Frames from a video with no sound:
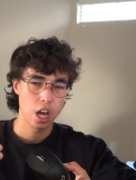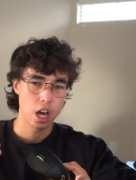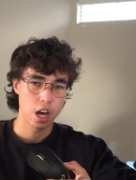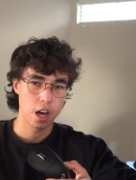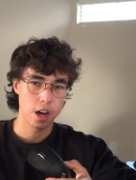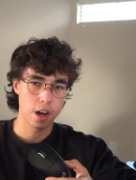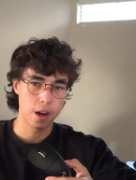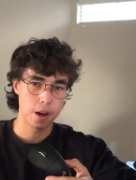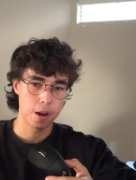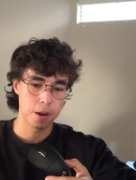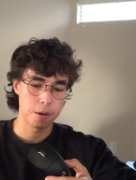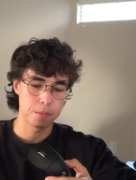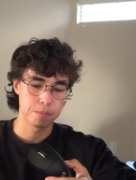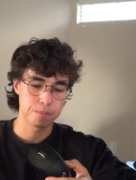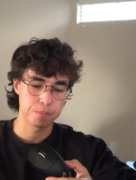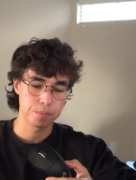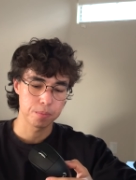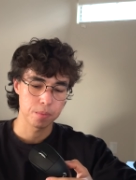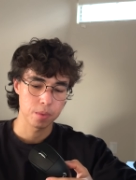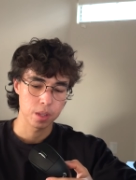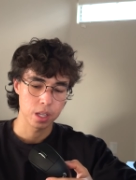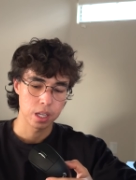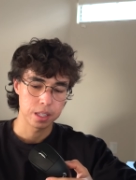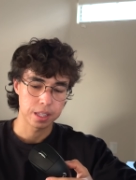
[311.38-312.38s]
um,
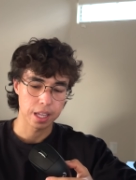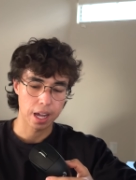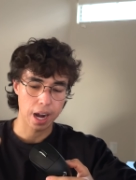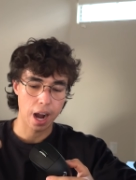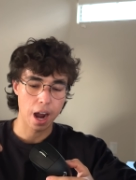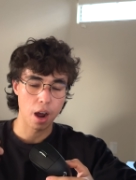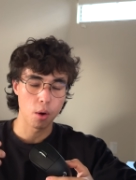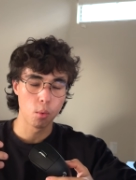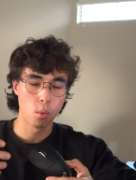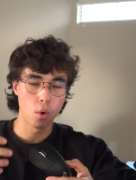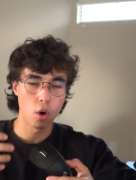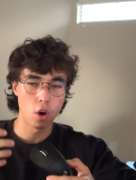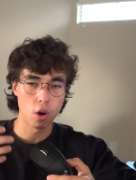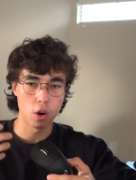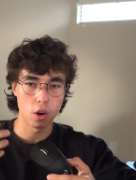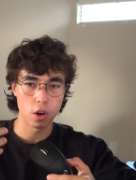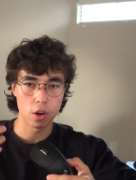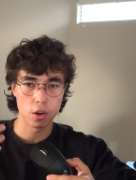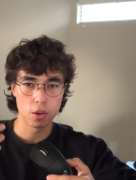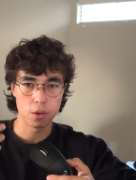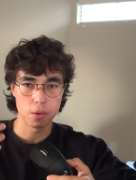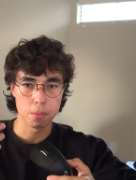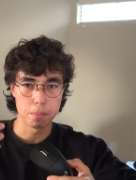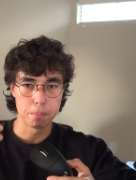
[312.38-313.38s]
that I
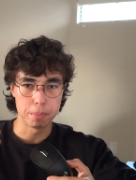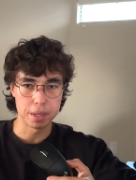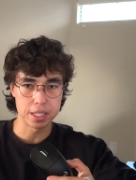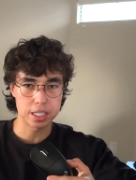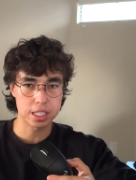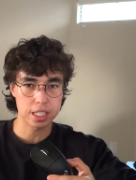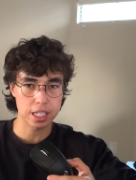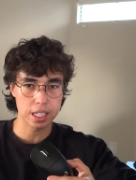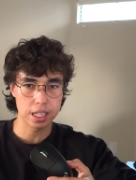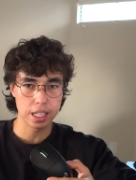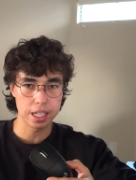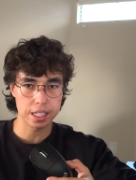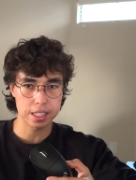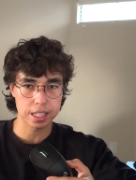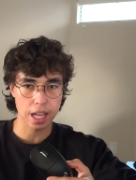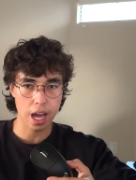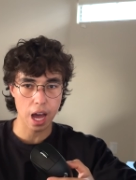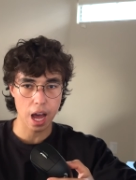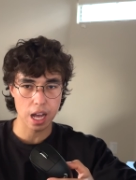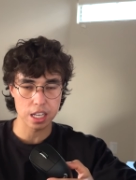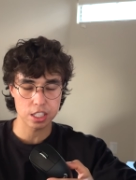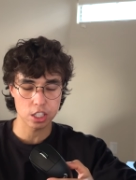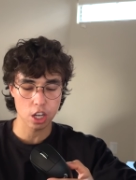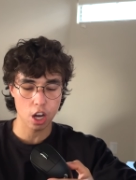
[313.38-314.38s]
won't misclick that
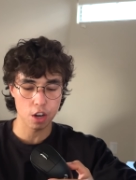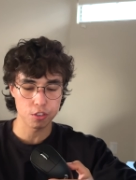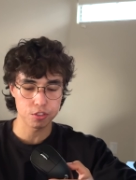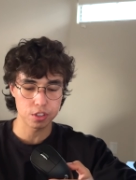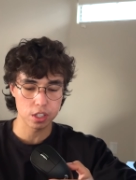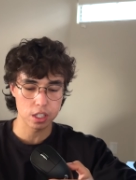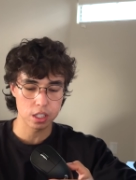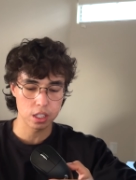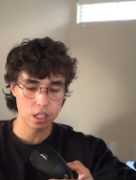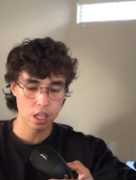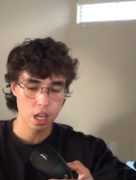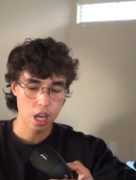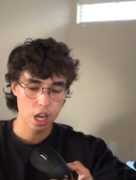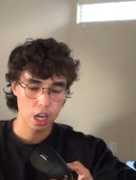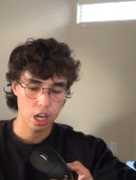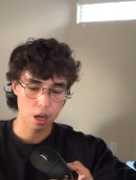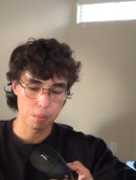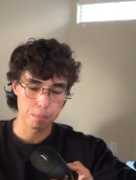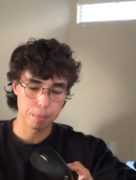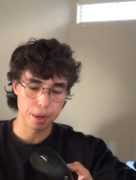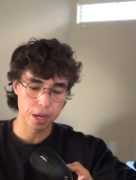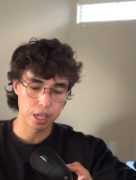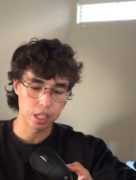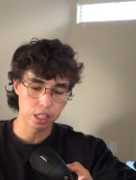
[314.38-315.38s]
as often
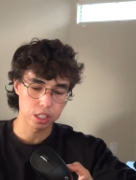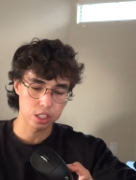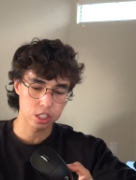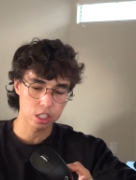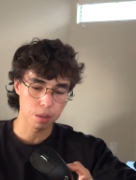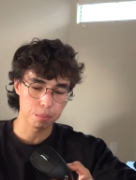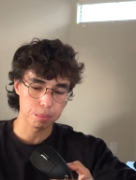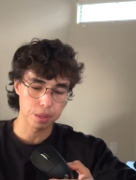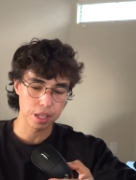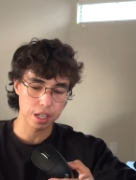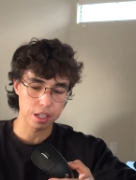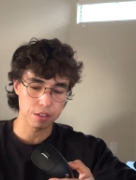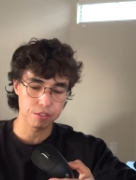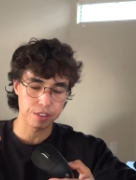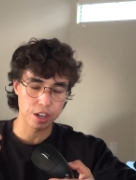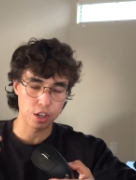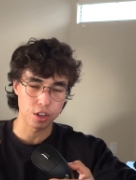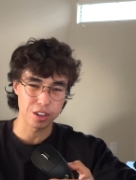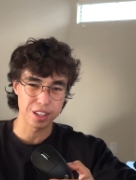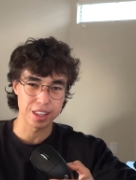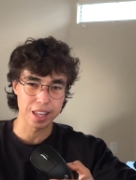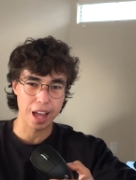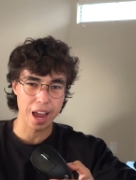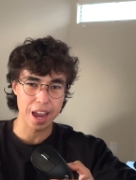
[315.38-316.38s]
compared to something
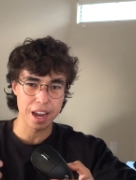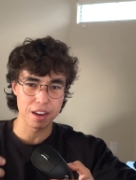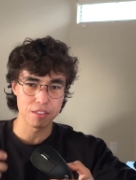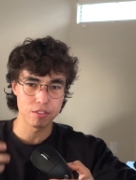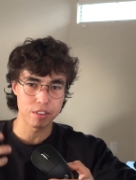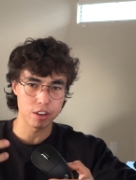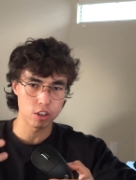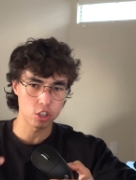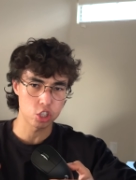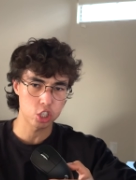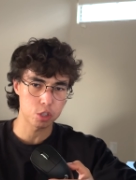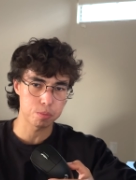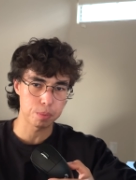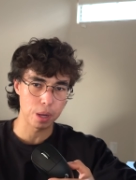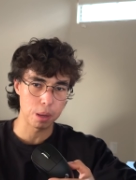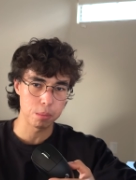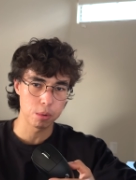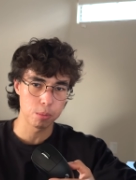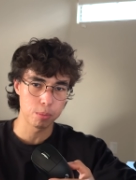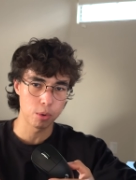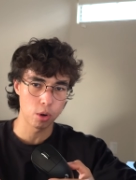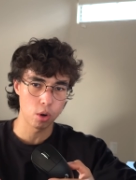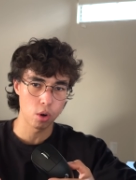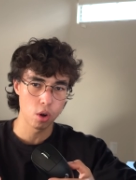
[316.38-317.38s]
very light and very
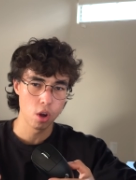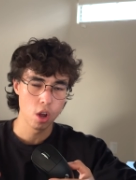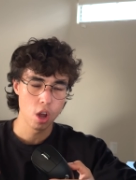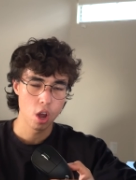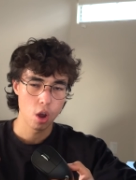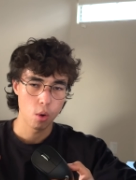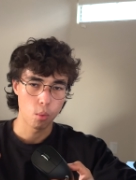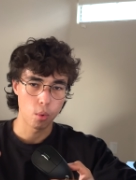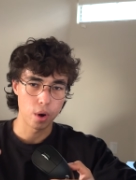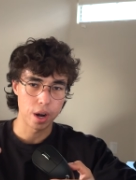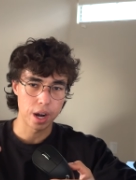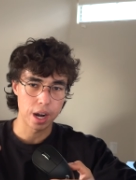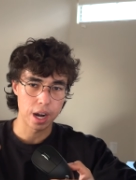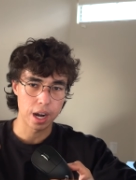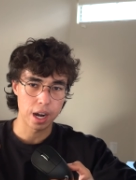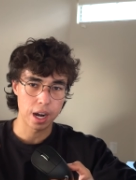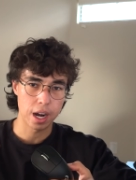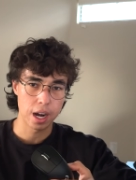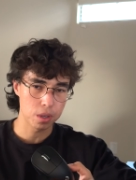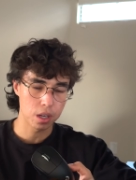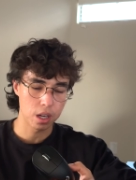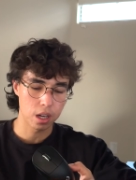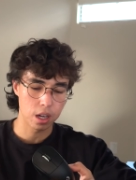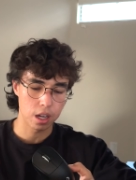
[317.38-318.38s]
spammable
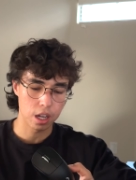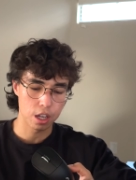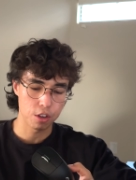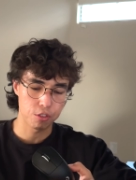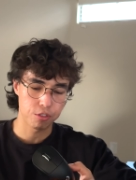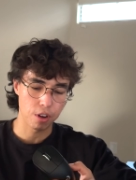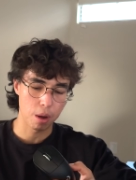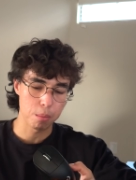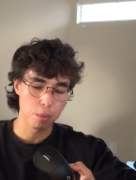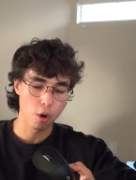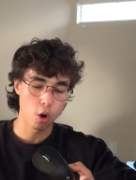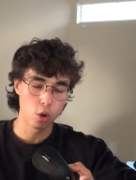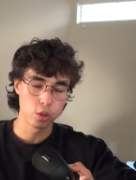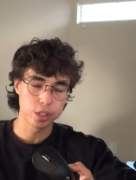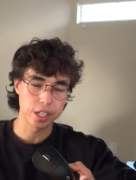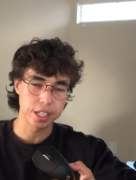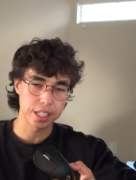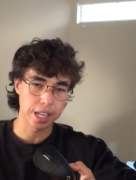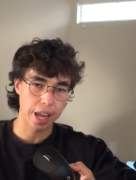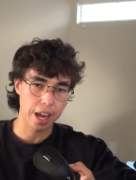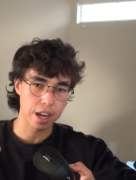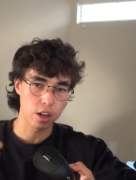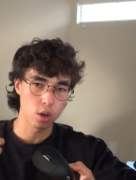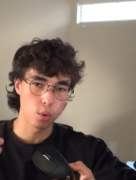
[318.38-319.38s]
where uh, if I'm holding
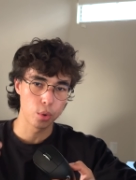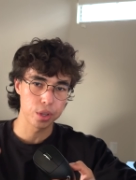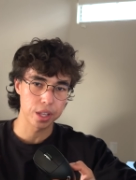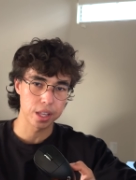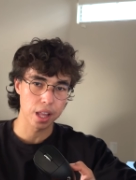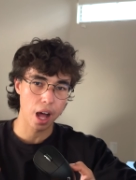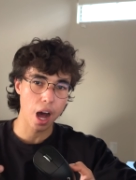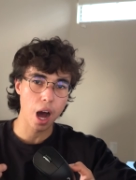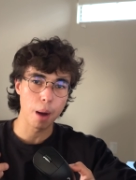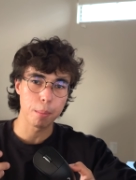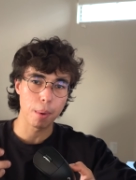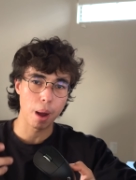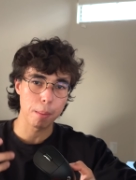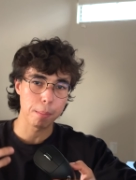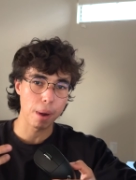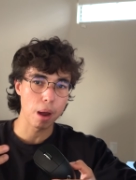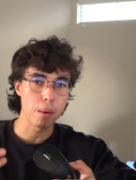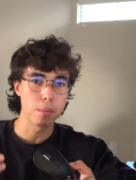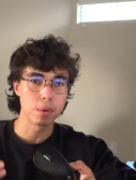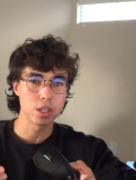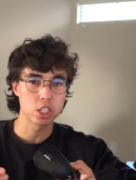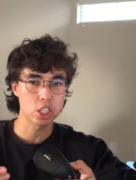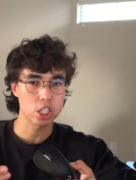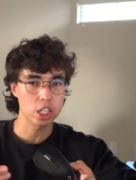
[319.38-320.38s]
an angle with an op, I
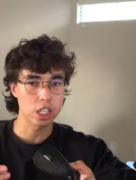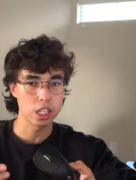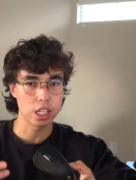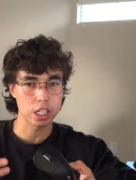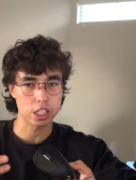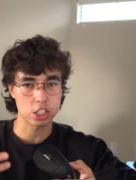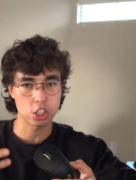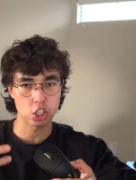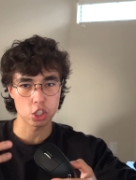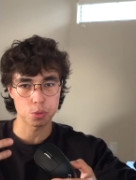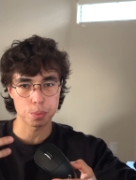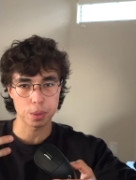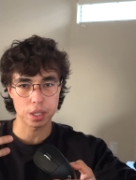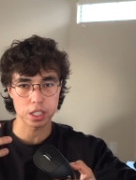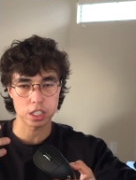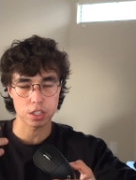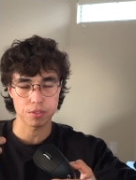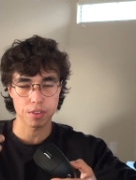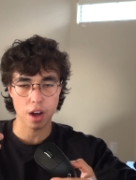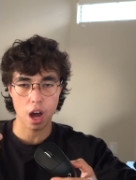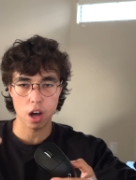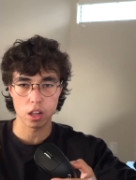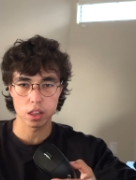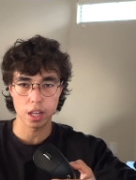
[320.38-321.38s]
might misclick just because
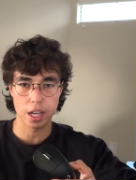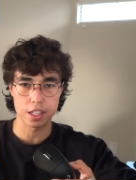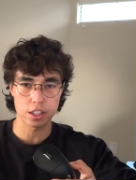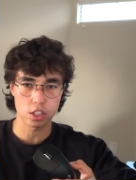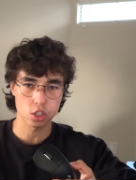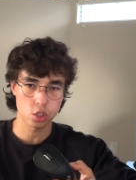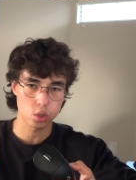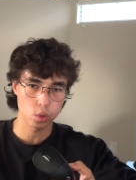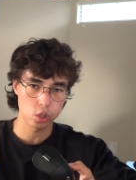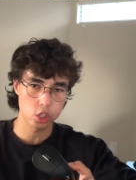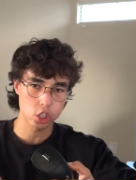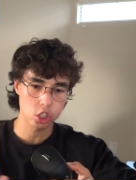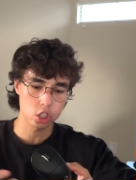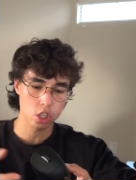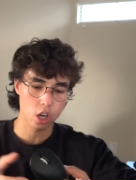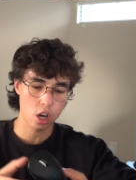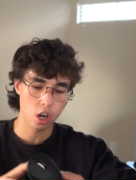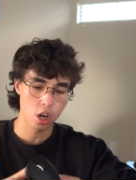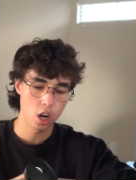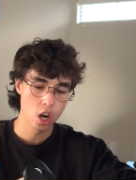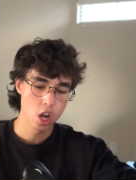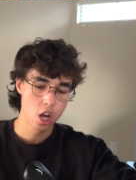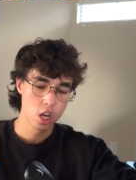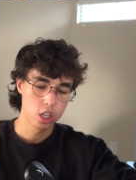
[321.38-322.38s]
of how light the switches
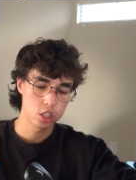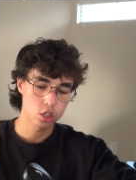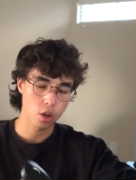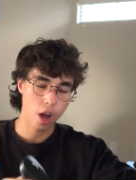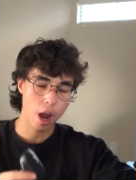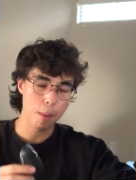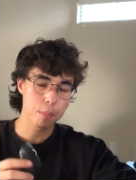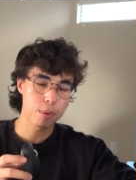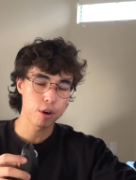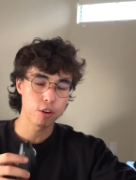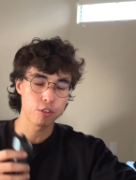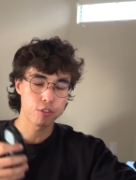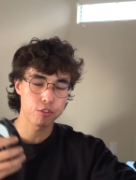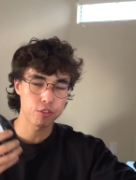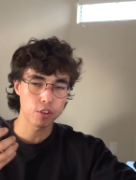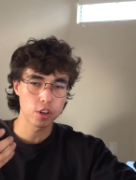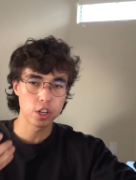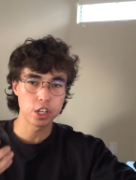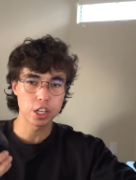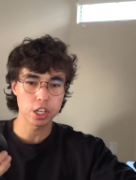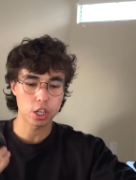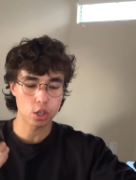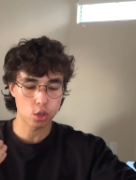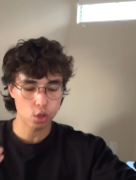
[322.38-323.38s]
are. So I
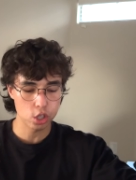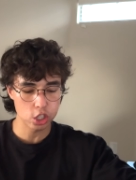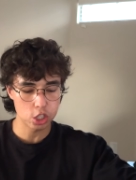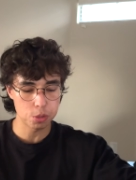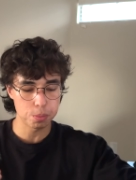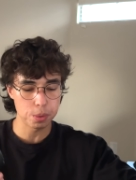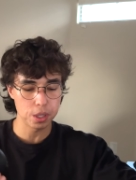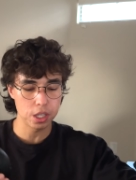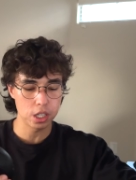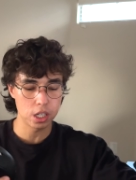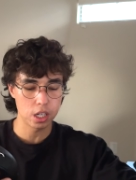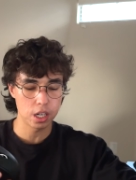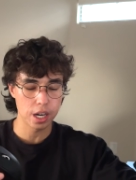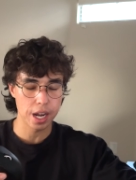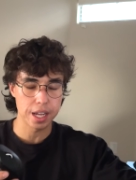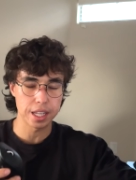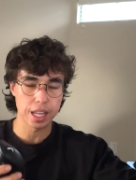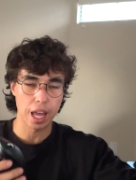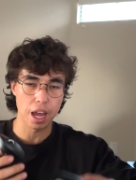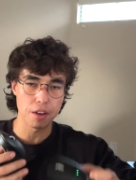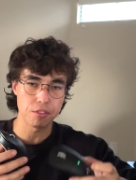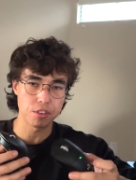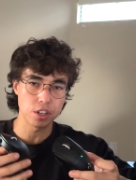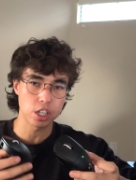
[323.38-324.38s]
prefer the crispier
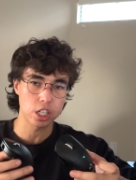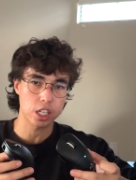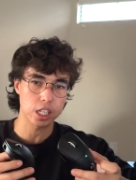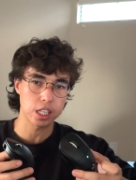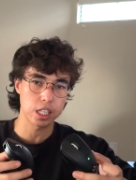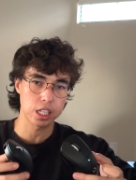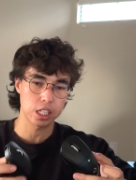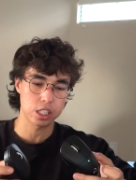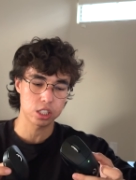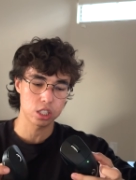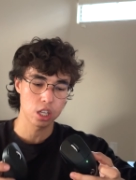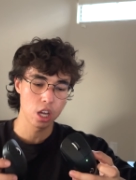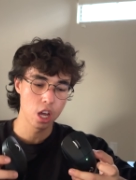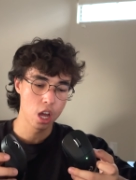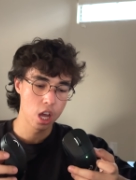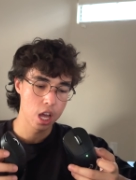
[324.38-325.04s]
and heavier clicks